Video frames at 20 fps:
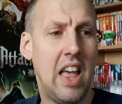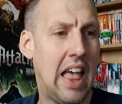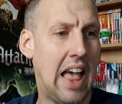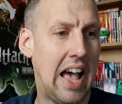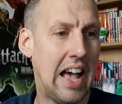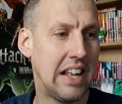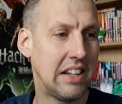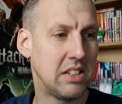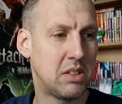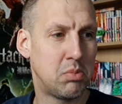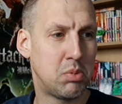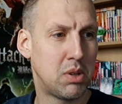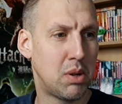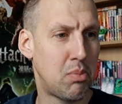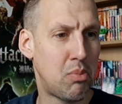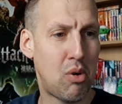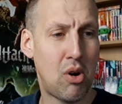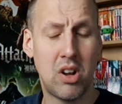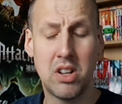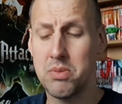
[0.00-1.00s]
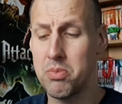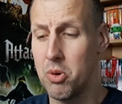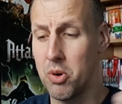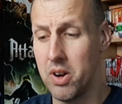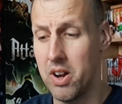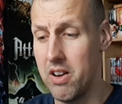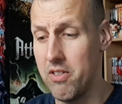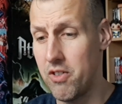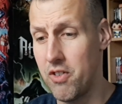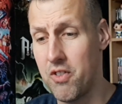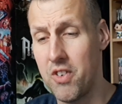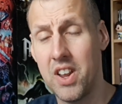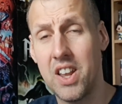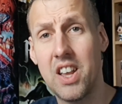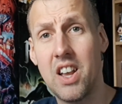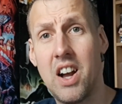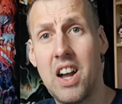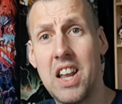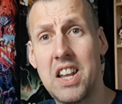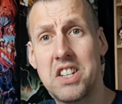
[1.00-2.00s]
And with the price point and
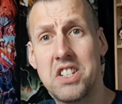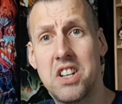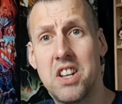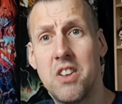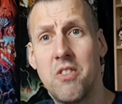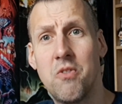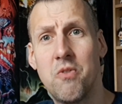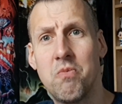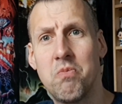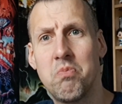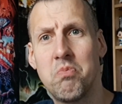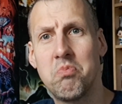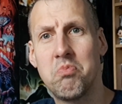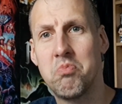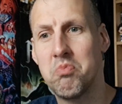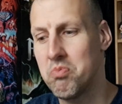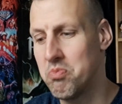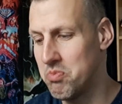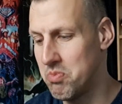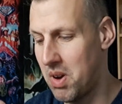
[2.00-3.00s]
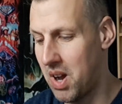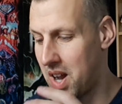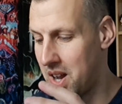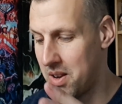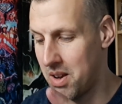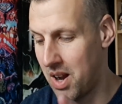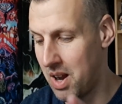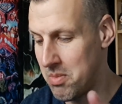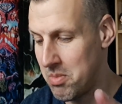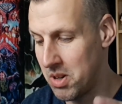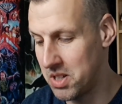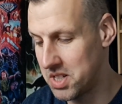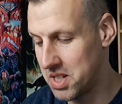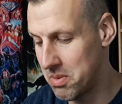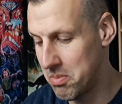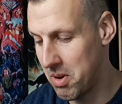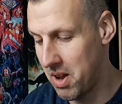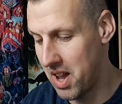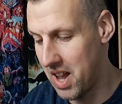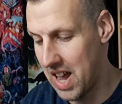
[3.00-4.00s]
everything, I must
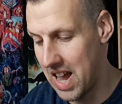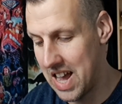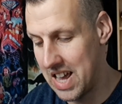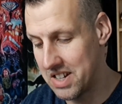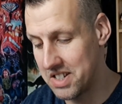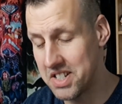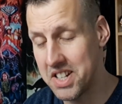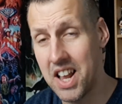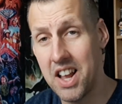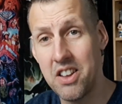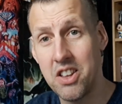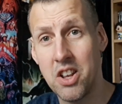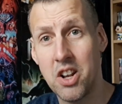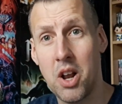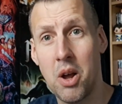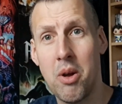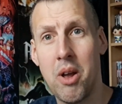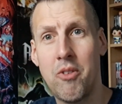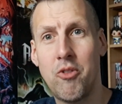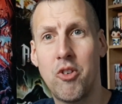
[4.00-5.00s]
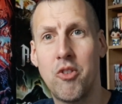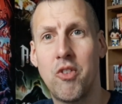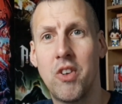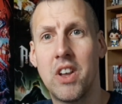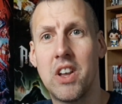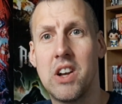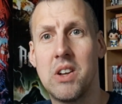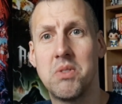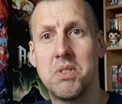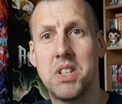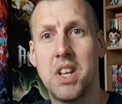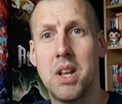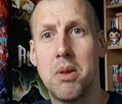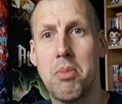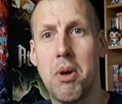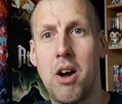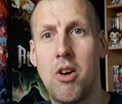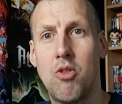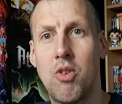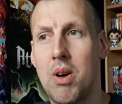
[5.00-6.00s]
admit, hands down, you know, everything I've said
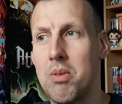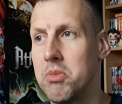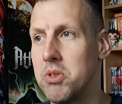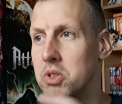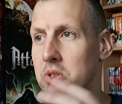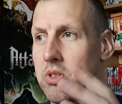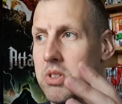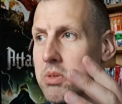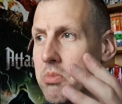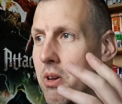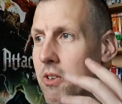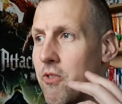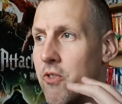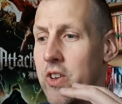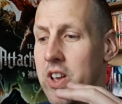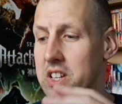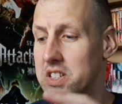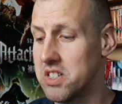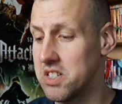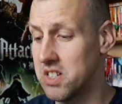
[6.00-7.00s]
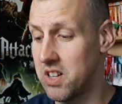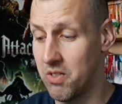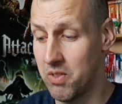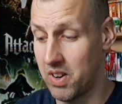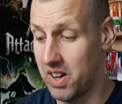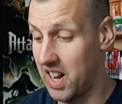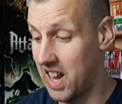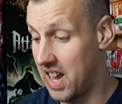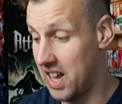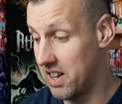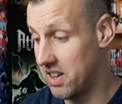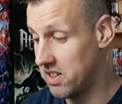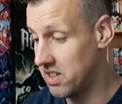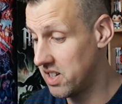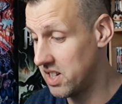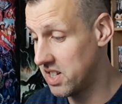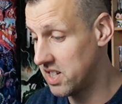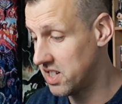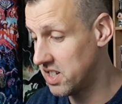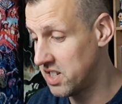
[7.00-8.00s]
about Ramen toys and my fears and stuff like that,
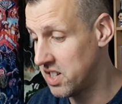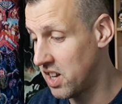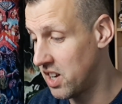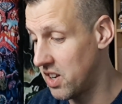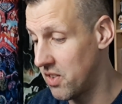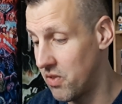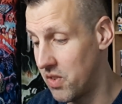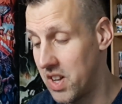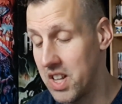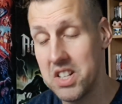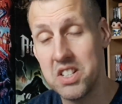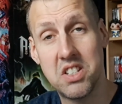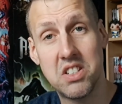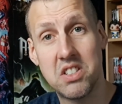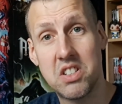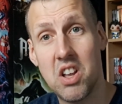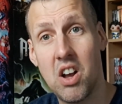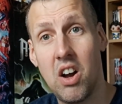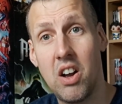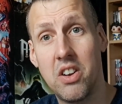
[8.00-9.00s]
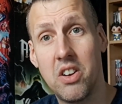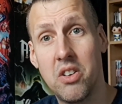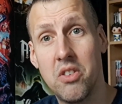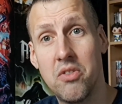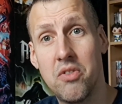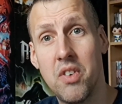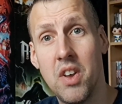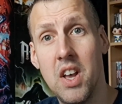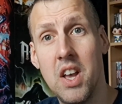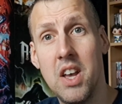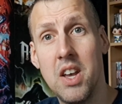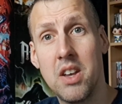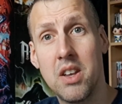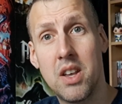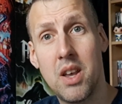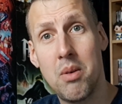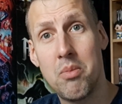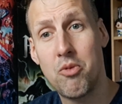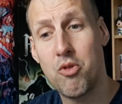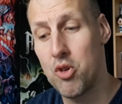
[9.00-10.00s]
none of this has kind of
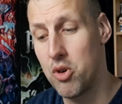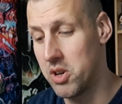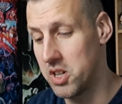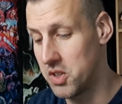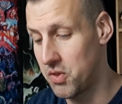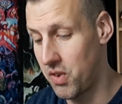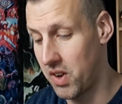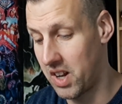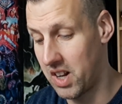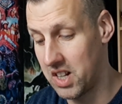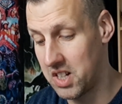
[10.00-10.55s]
come through in this figure.